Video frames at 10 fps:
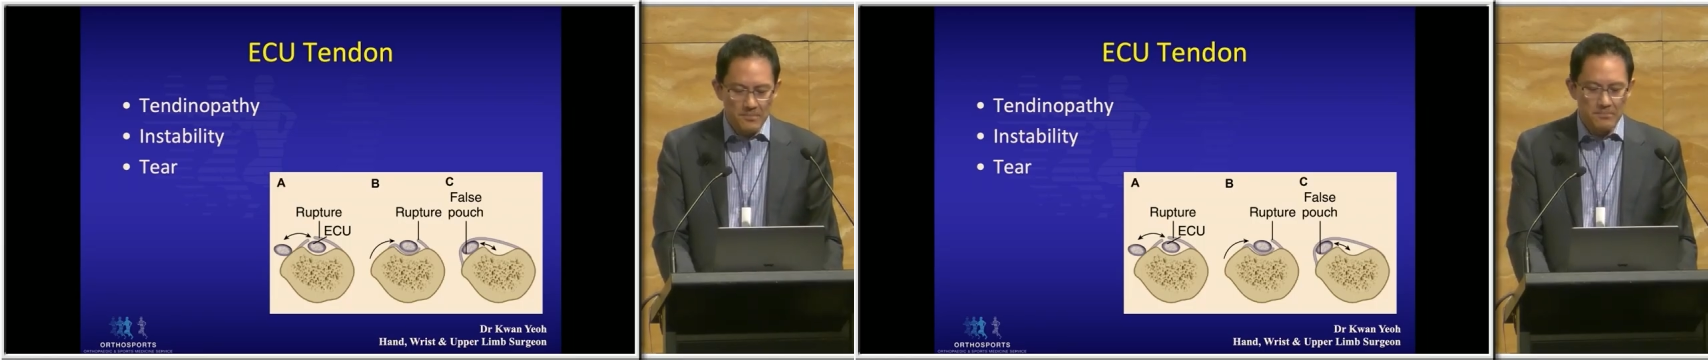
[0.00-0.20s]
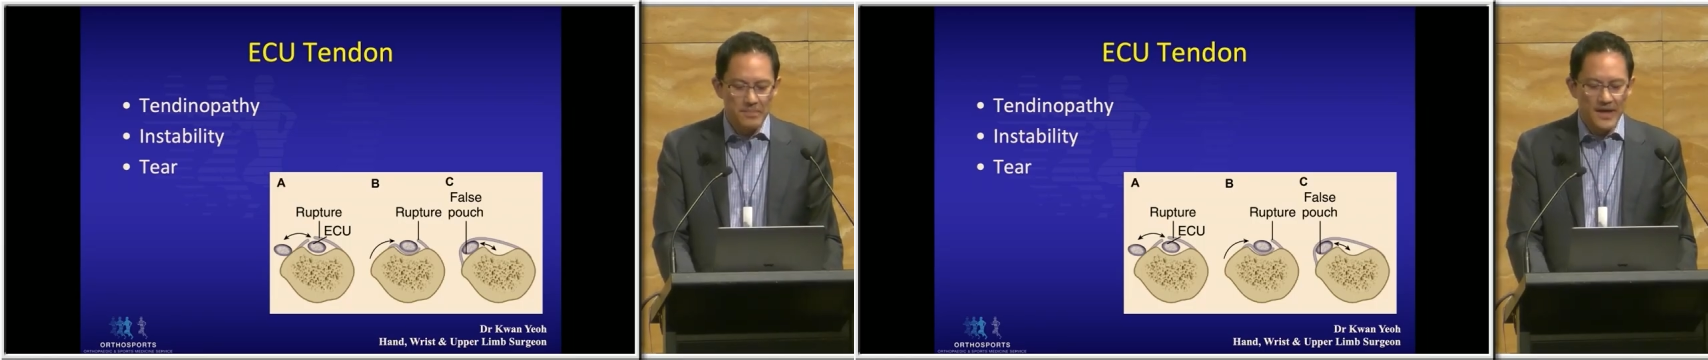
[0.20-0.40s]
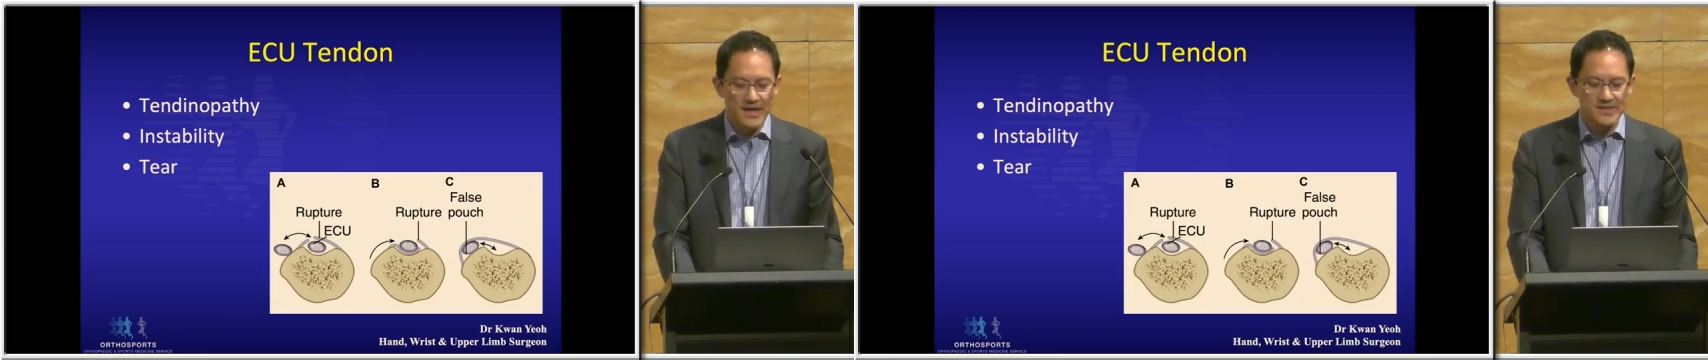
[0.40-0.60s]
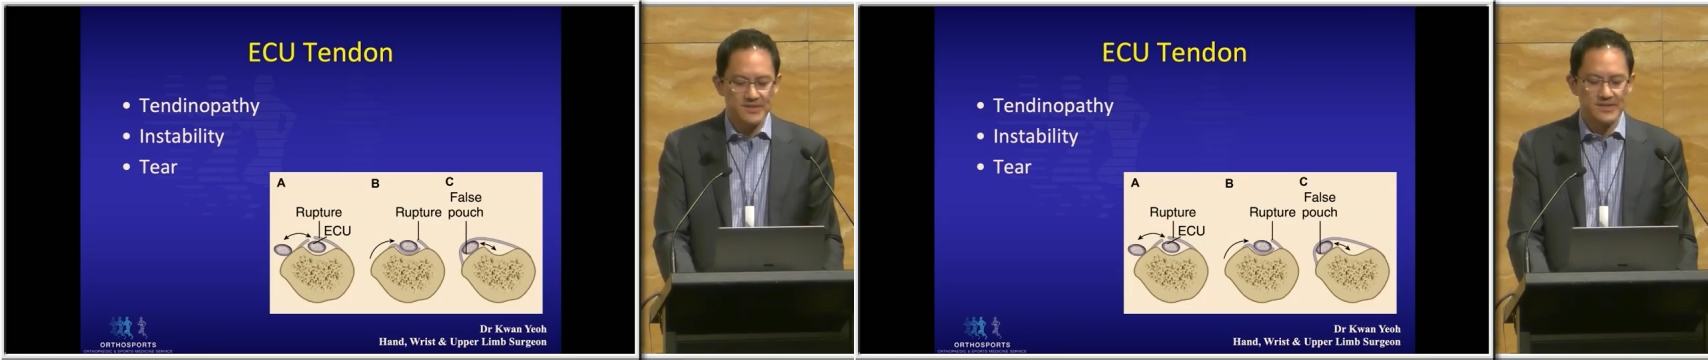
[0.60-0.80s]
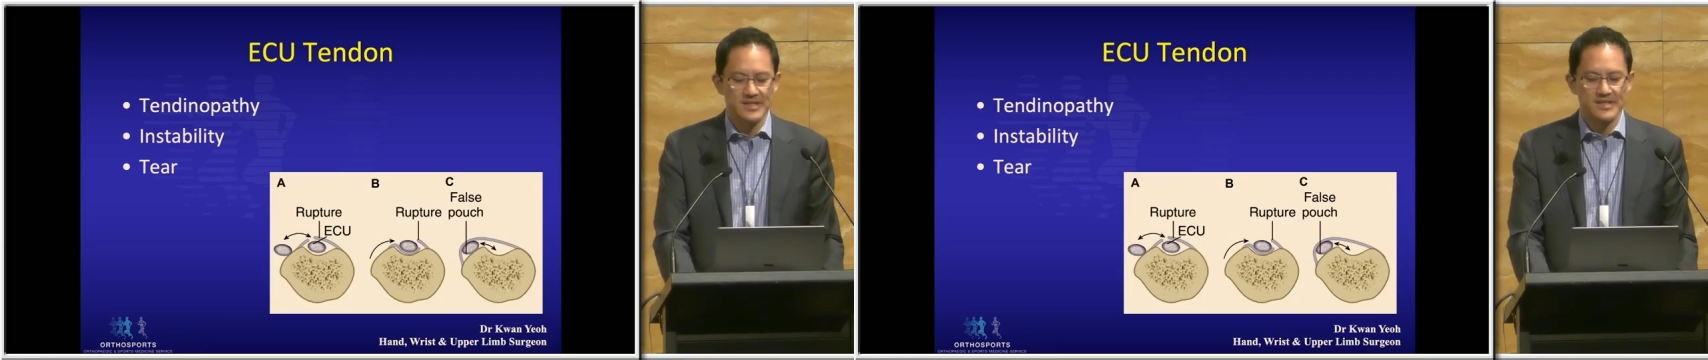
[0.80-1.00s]
But
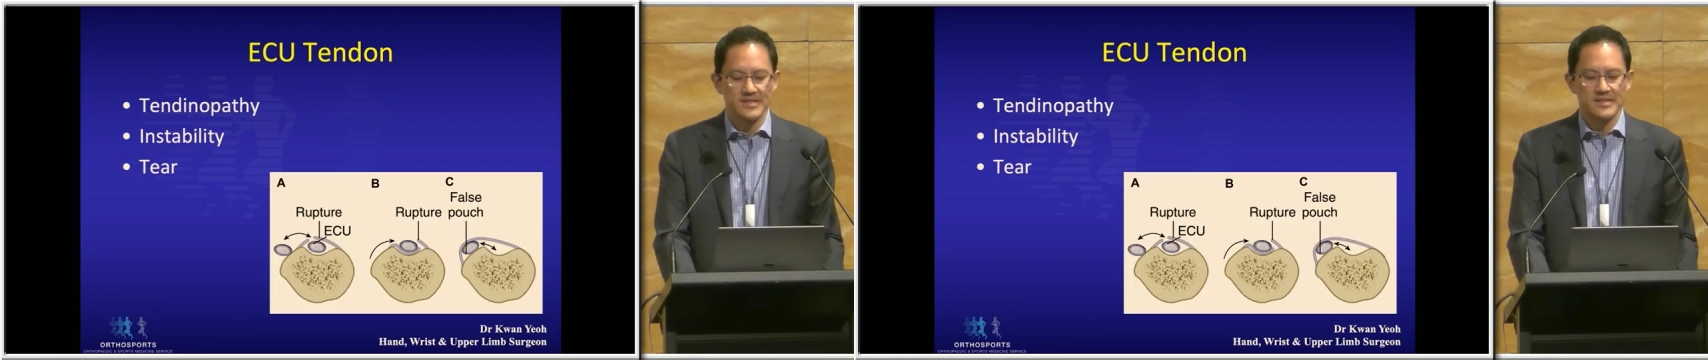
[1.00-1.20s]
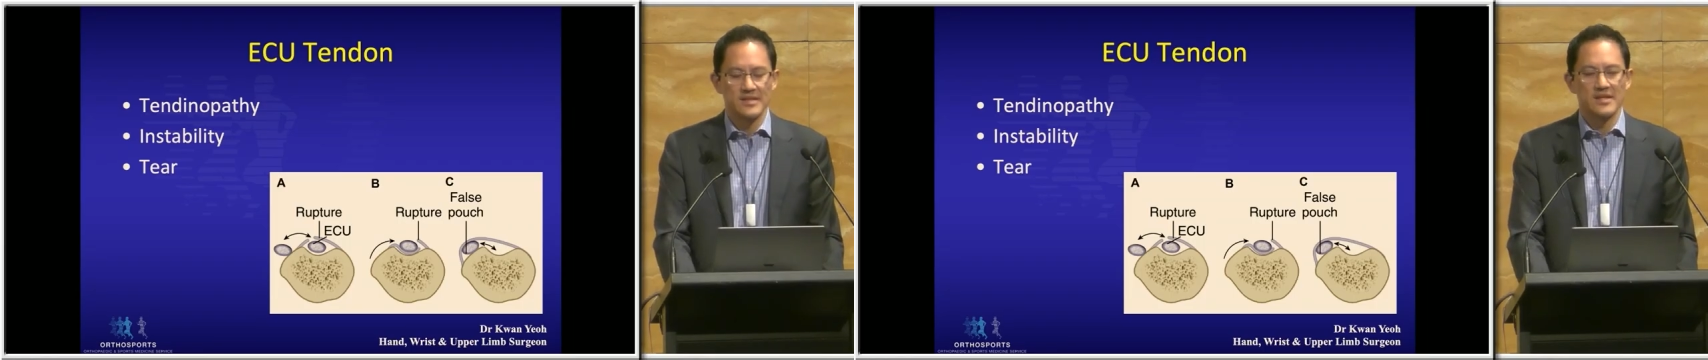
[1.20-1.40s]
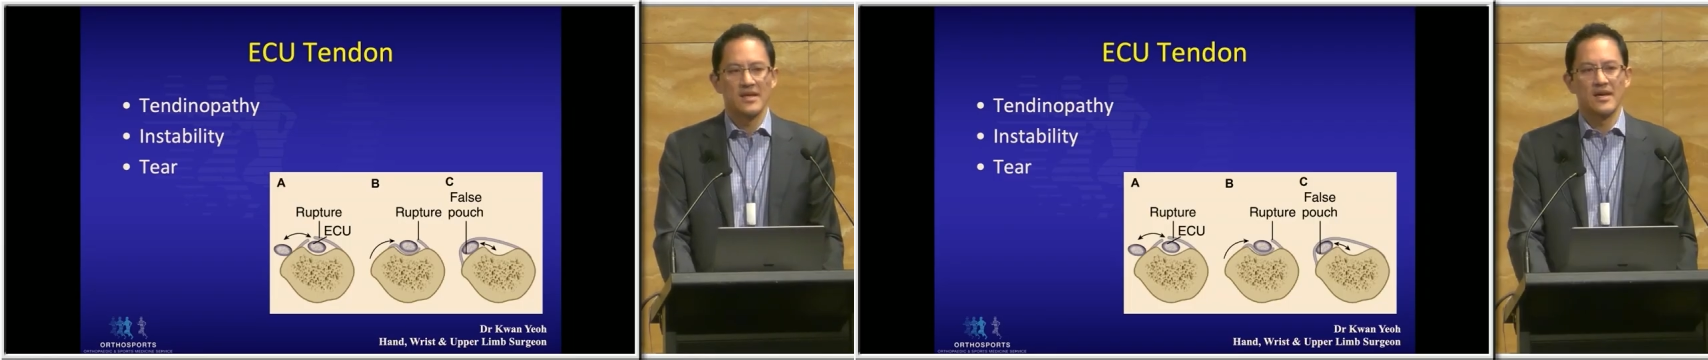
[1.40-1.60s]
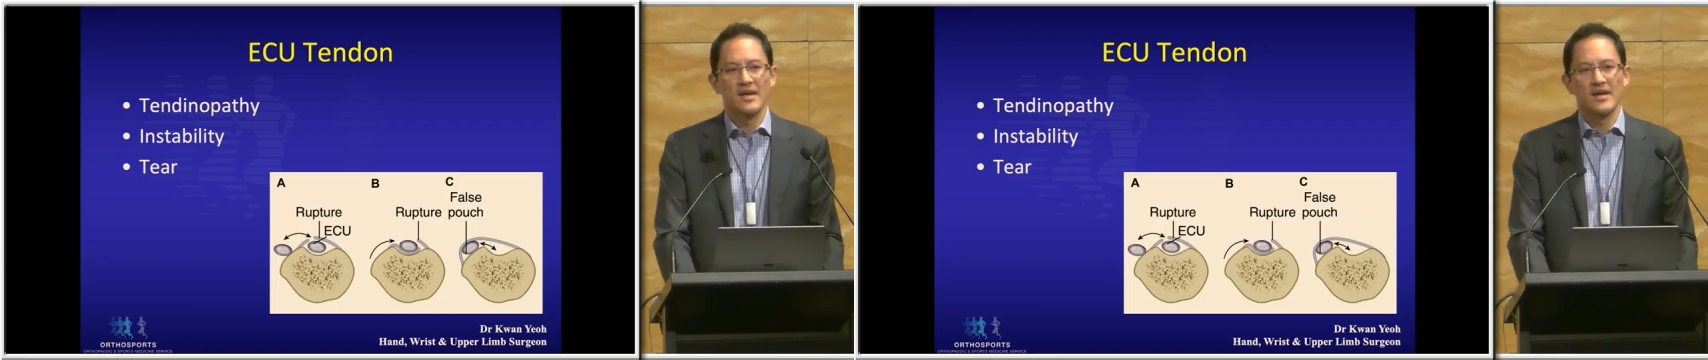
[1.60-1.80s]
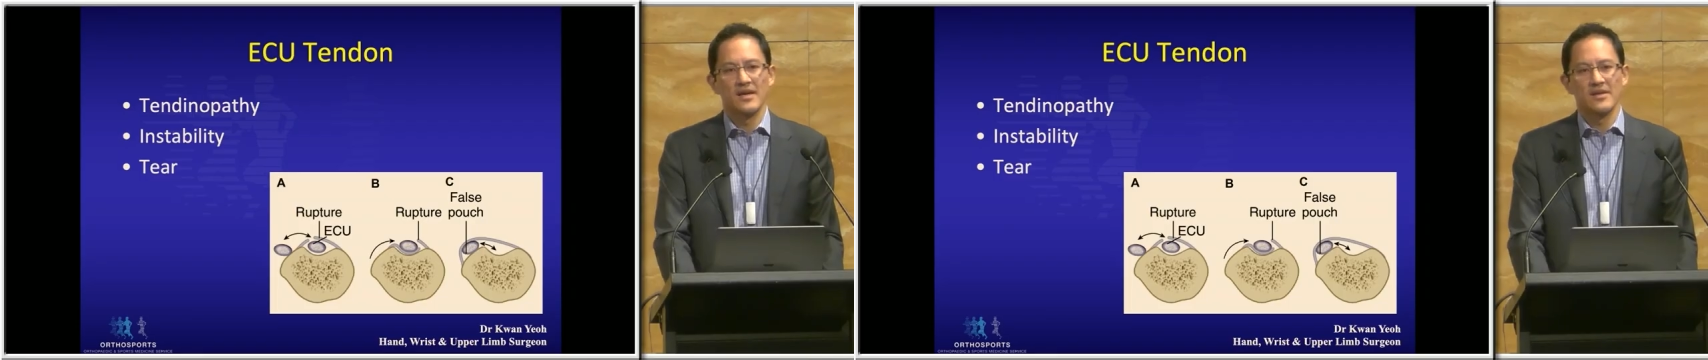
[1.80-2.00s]
the
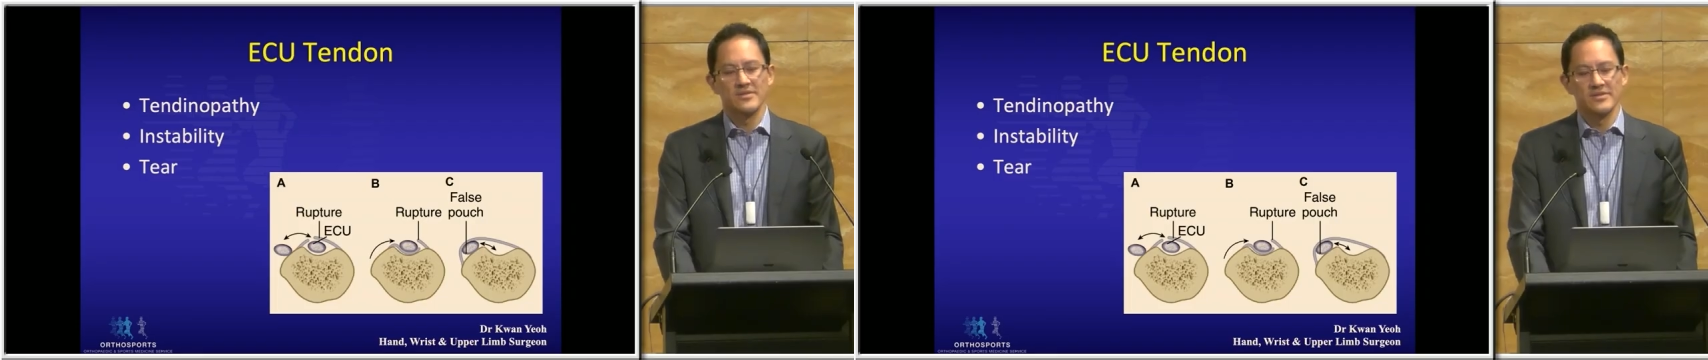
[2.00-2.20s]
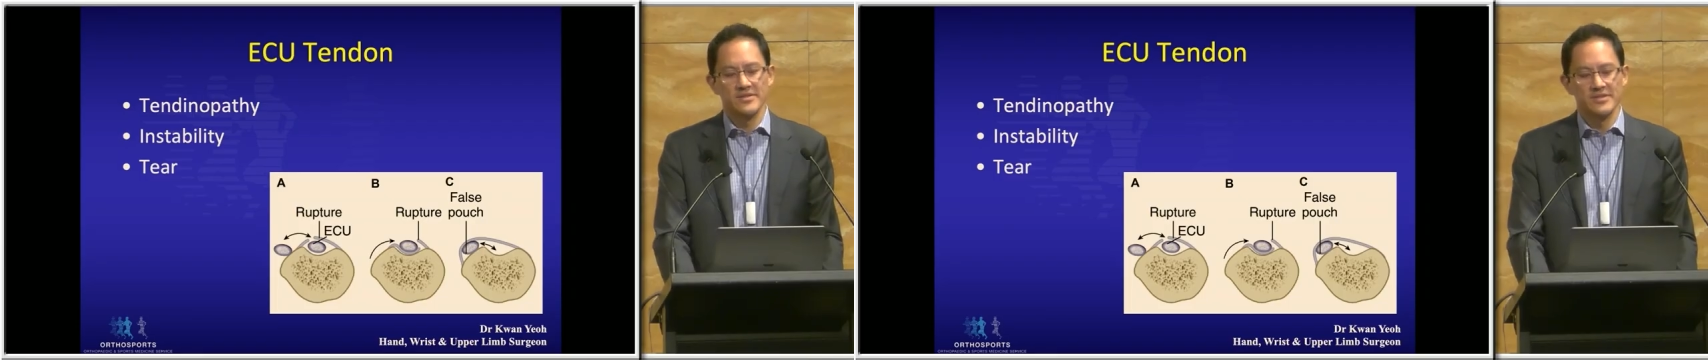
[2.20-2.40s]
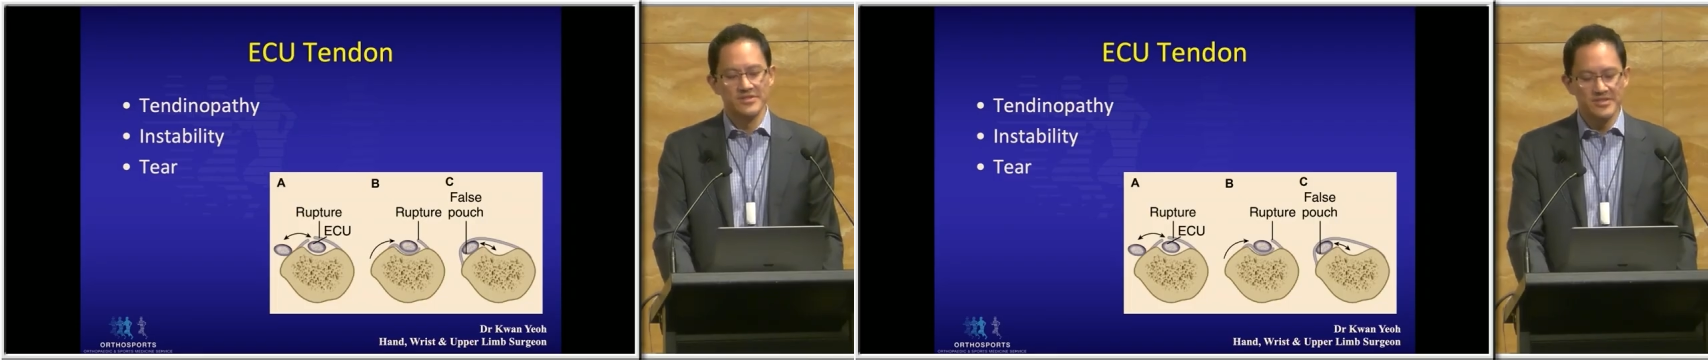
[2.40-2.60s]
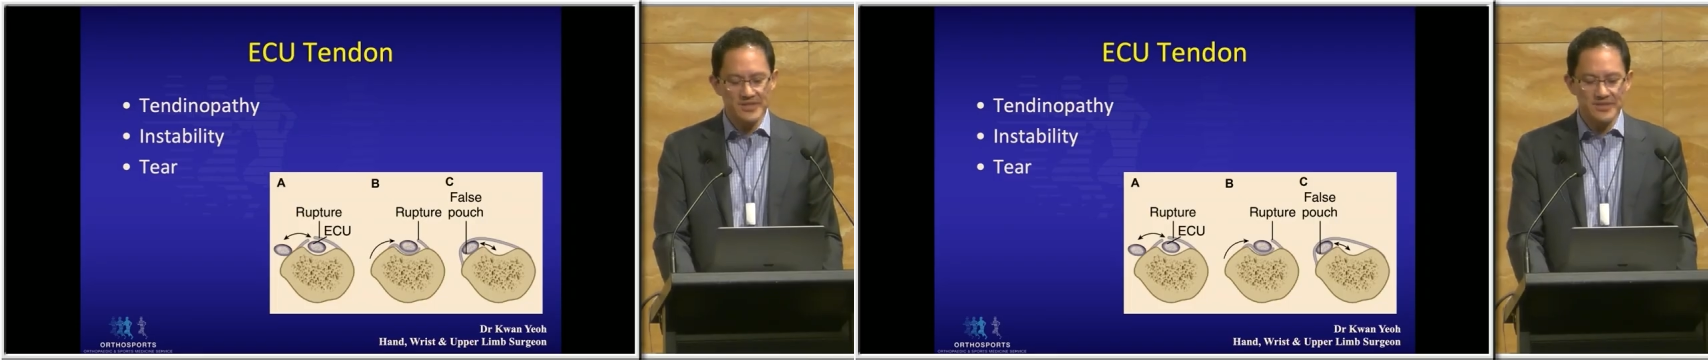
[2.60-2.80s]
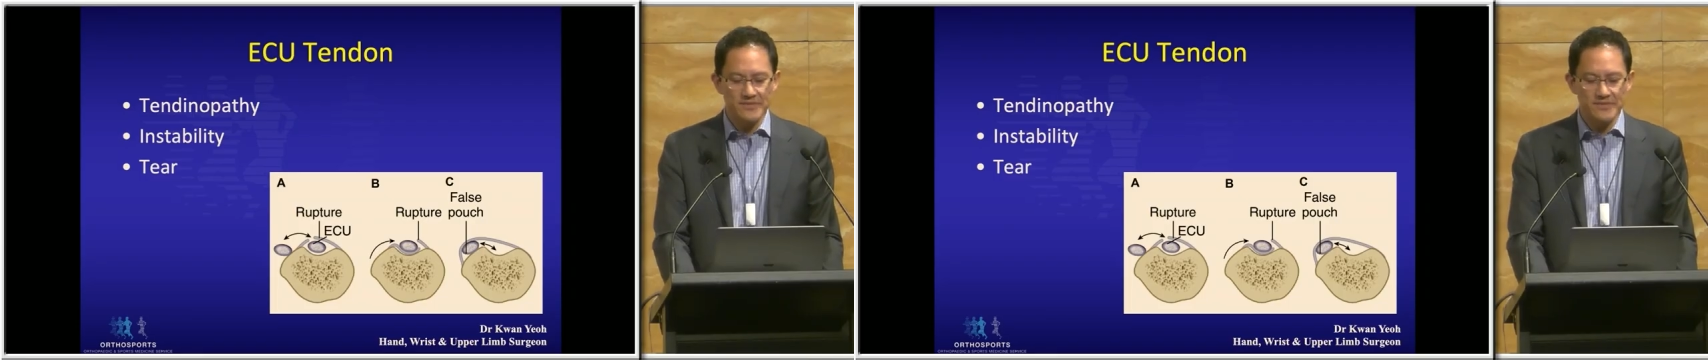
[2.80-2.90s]
gist